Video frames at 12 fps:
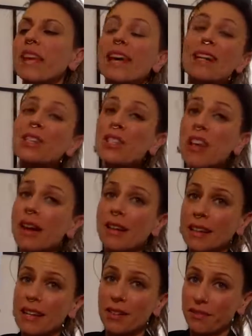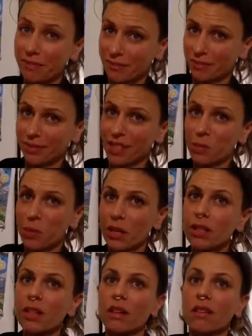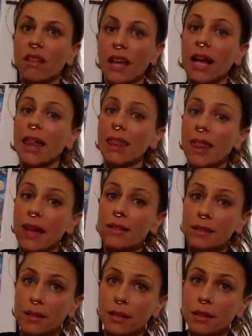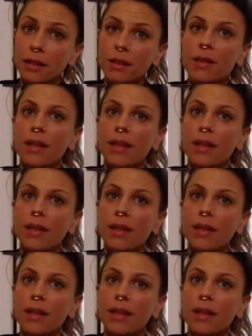that is not Eve. Let's be clear. Like, that's Lilith.